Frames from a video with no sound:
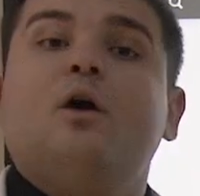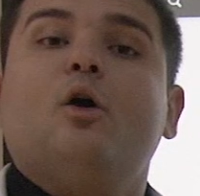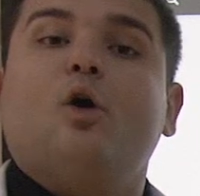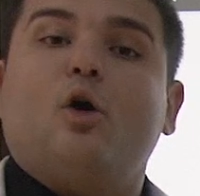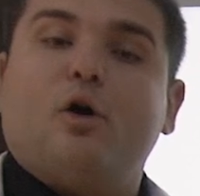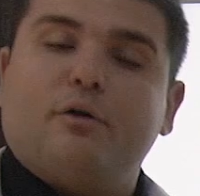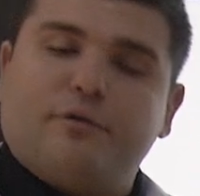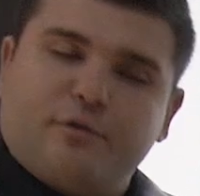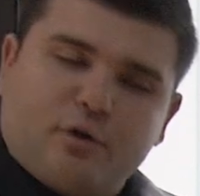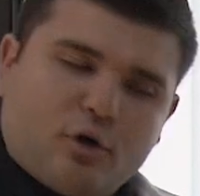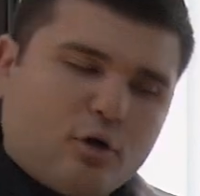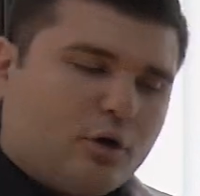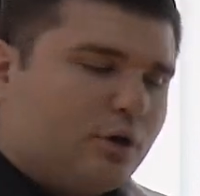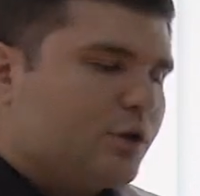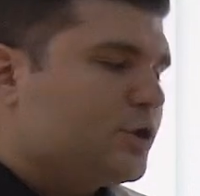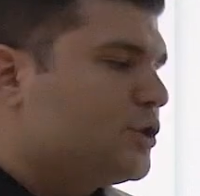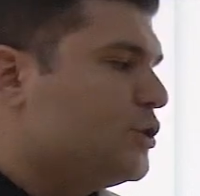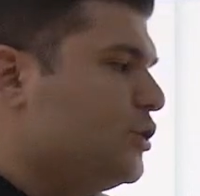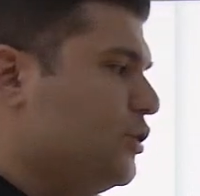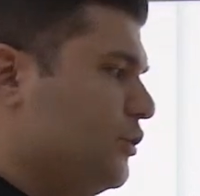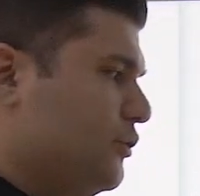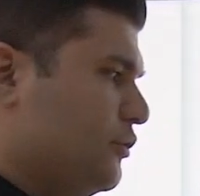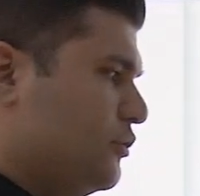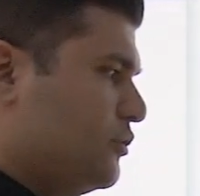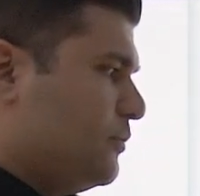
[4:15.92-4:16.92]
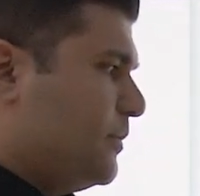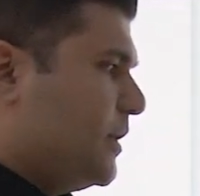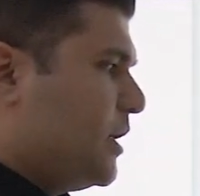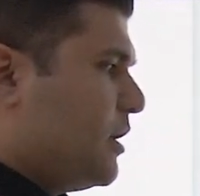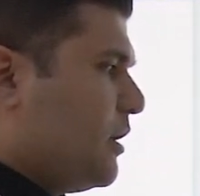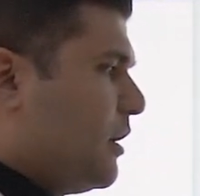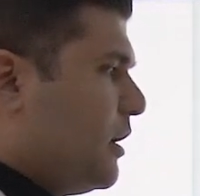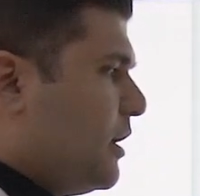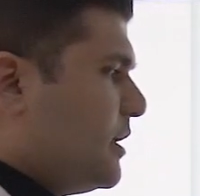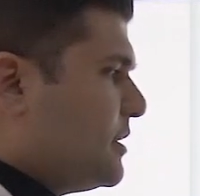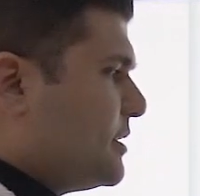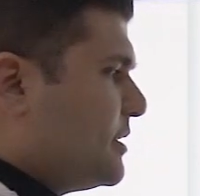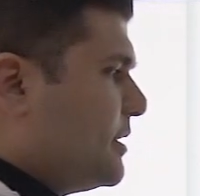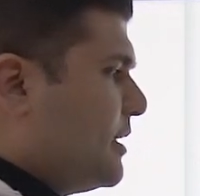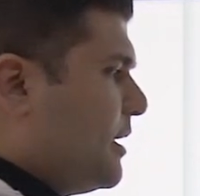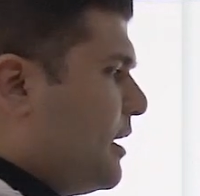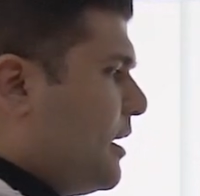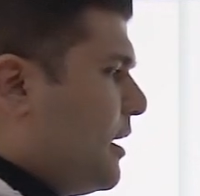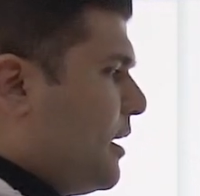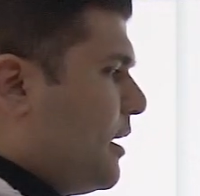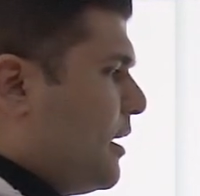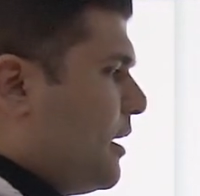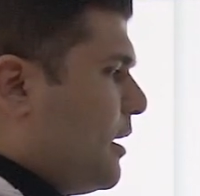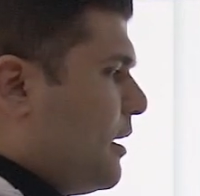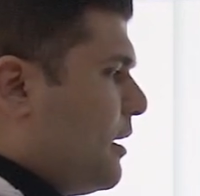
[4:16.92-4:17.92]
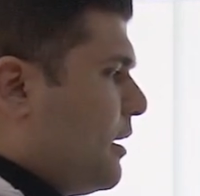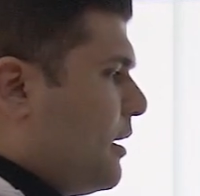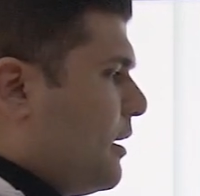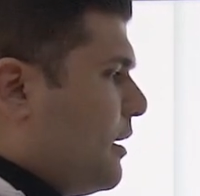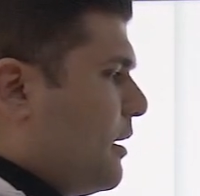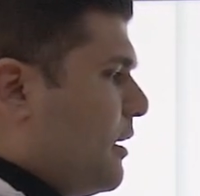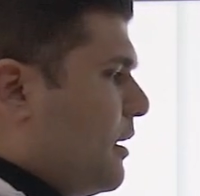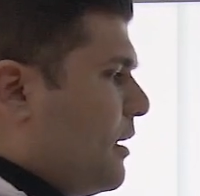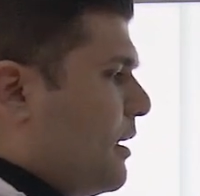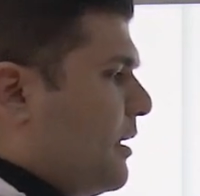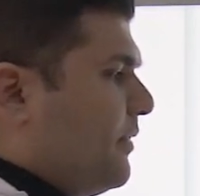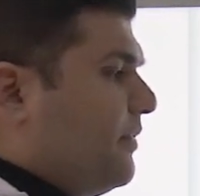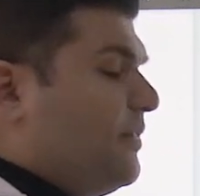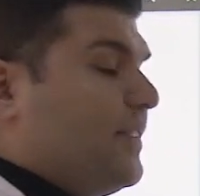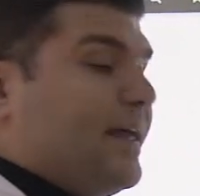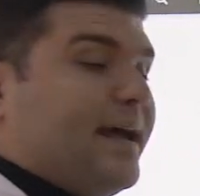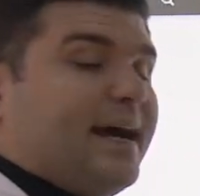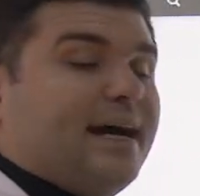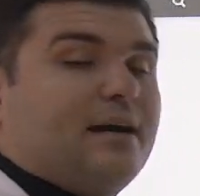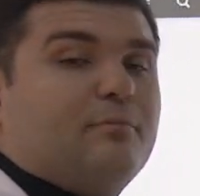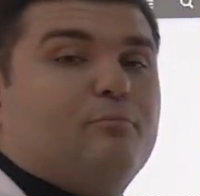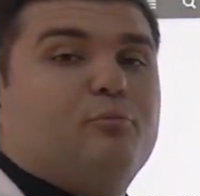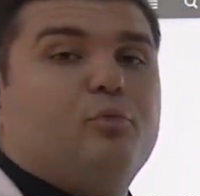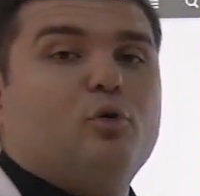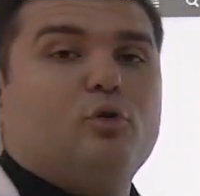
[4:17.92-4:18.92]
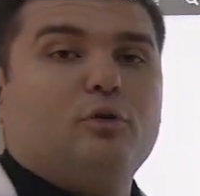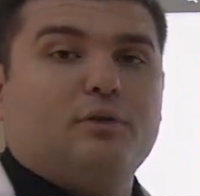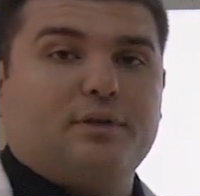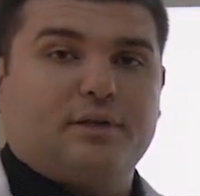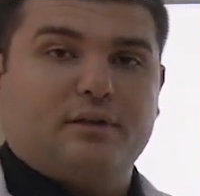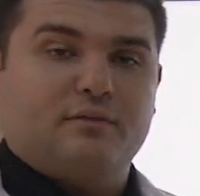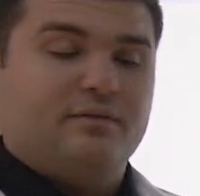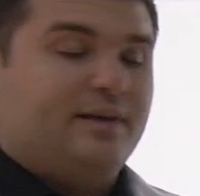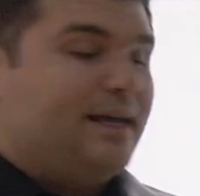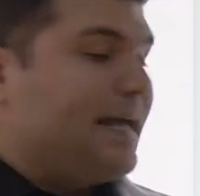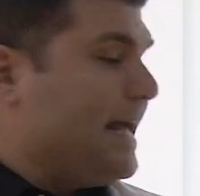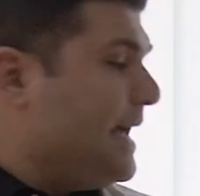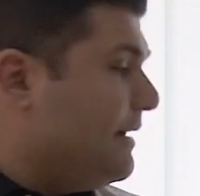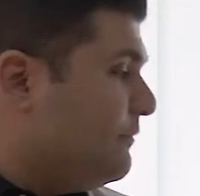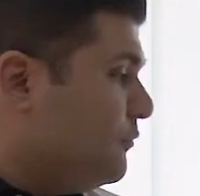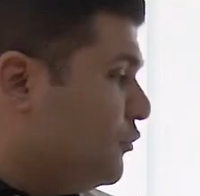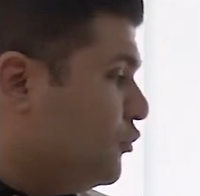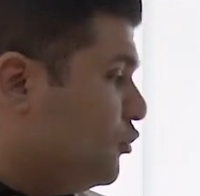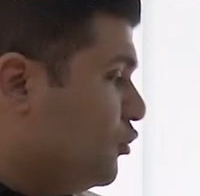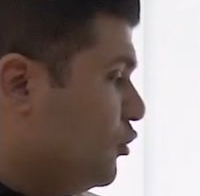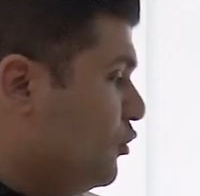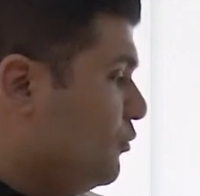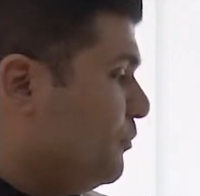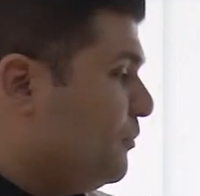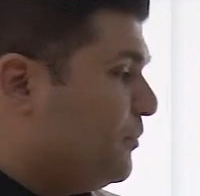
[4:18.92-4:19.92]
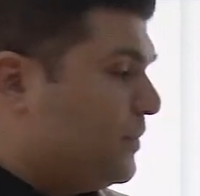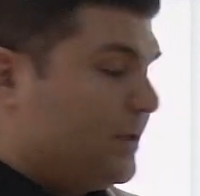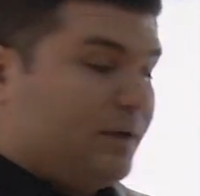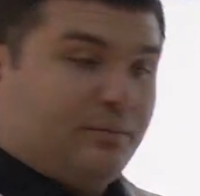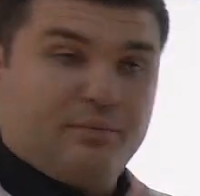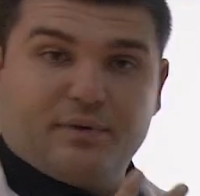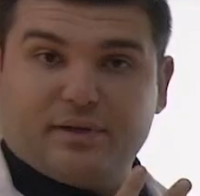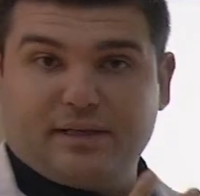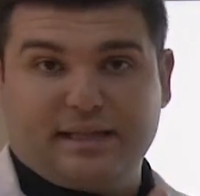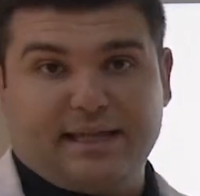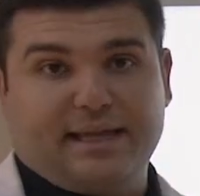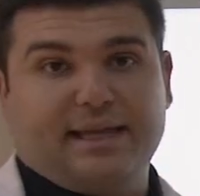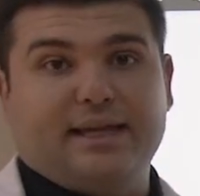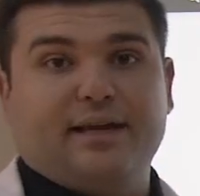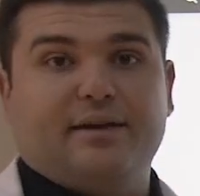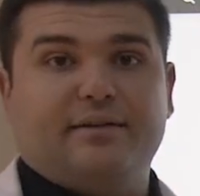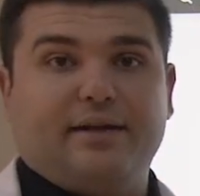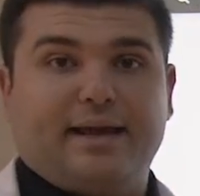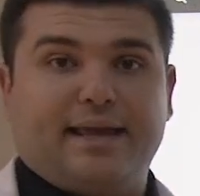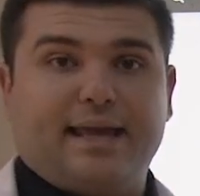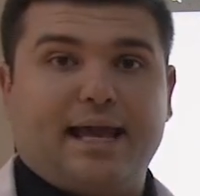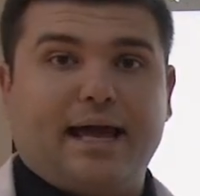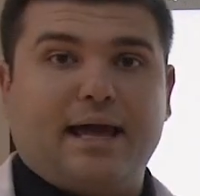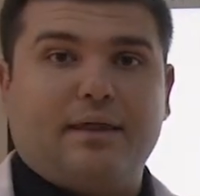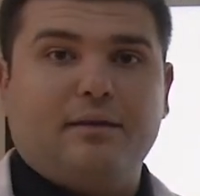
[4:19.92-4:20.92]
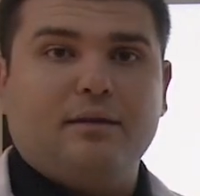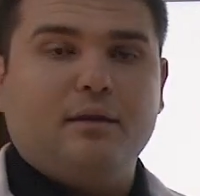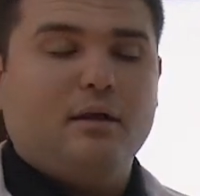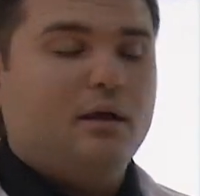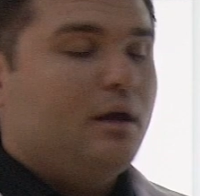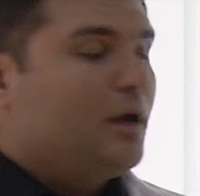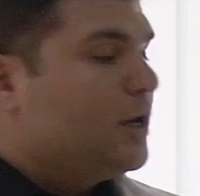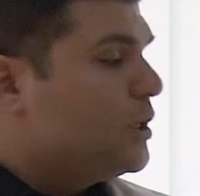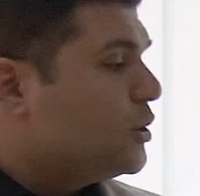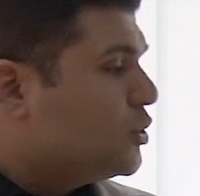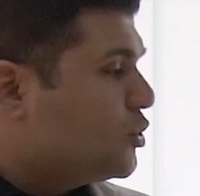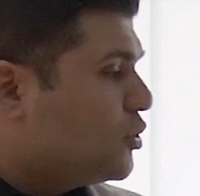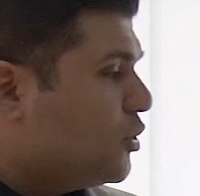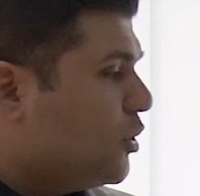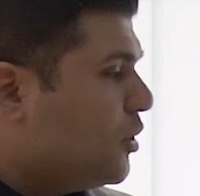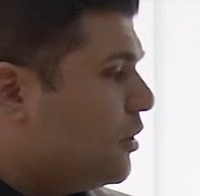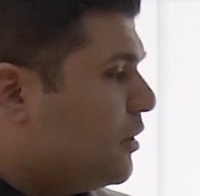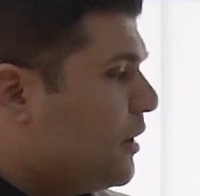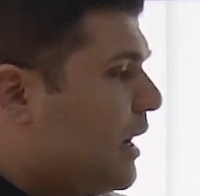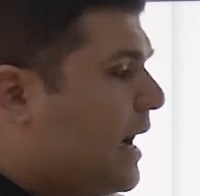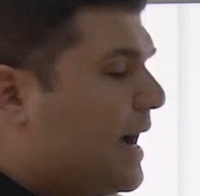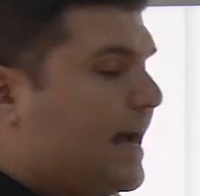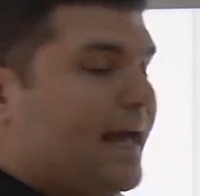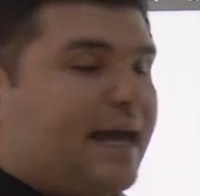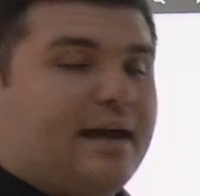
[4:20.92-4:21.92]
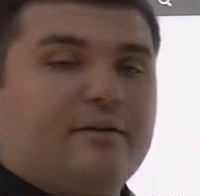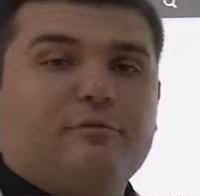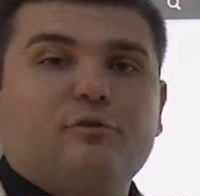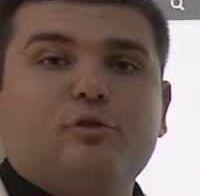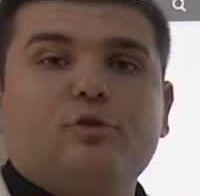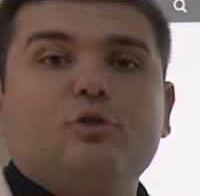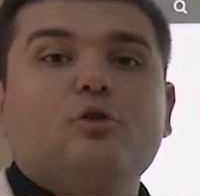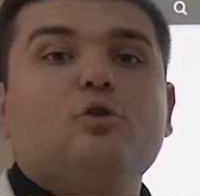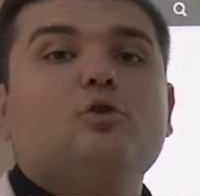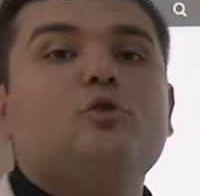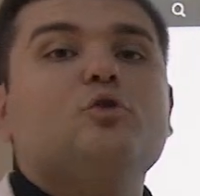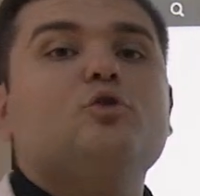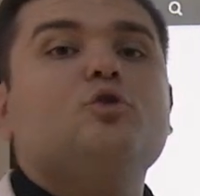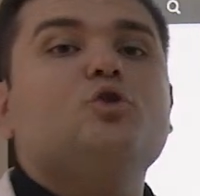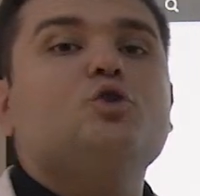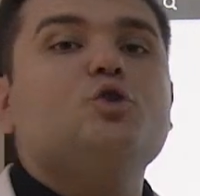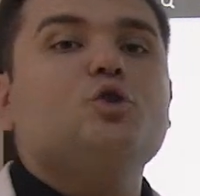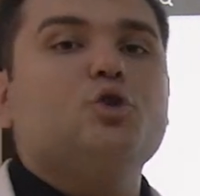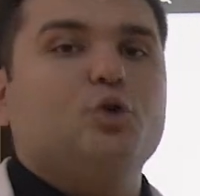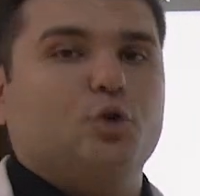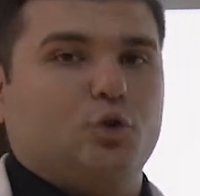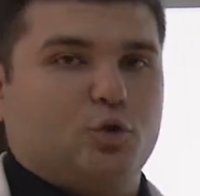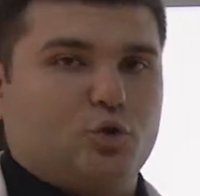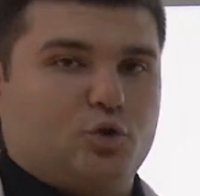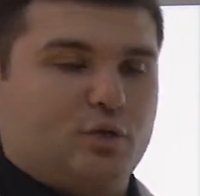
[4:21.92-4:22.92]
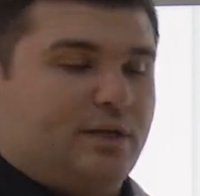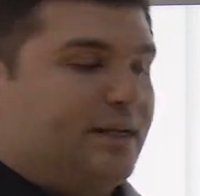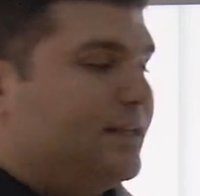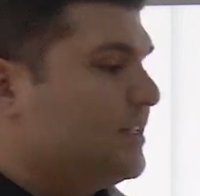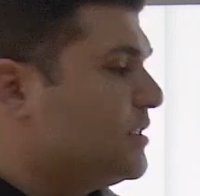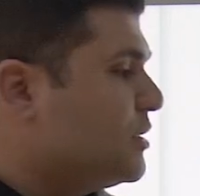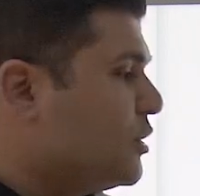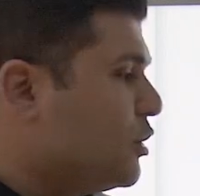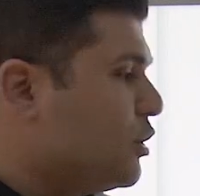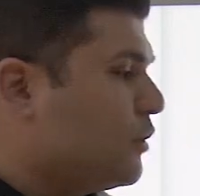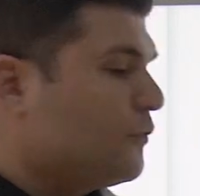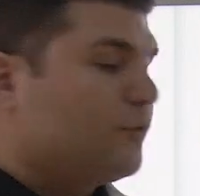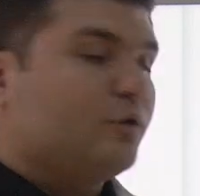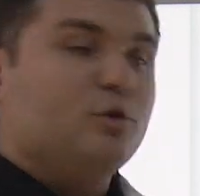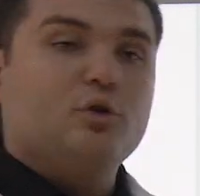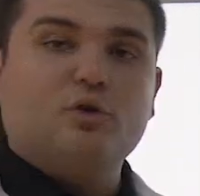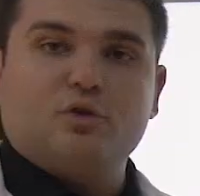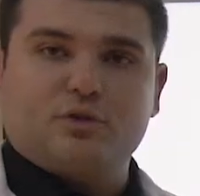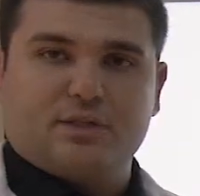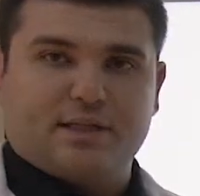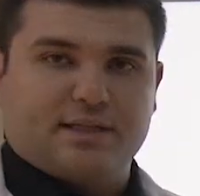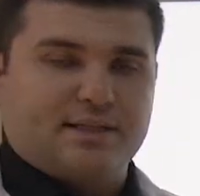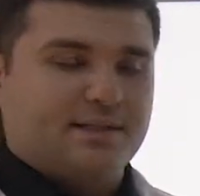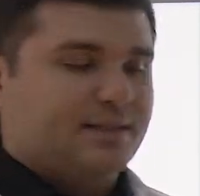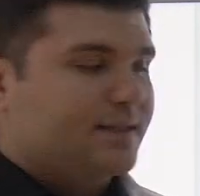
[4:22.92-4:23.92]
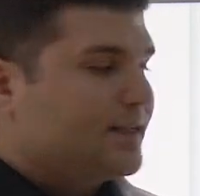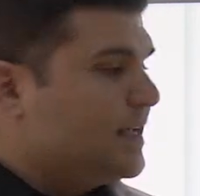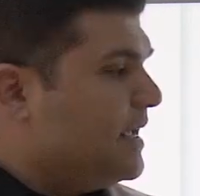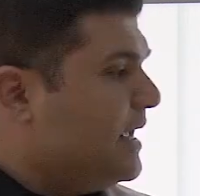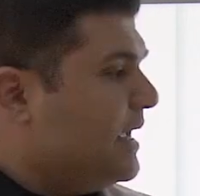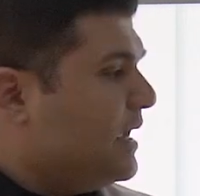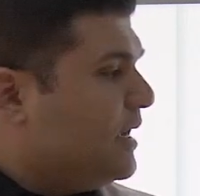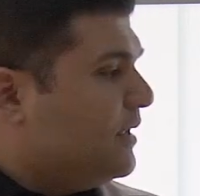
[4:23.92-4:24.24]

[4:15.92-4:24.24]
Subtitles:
Of course use, because they are plural. We have 2 people here again. So I have to use instead of uses.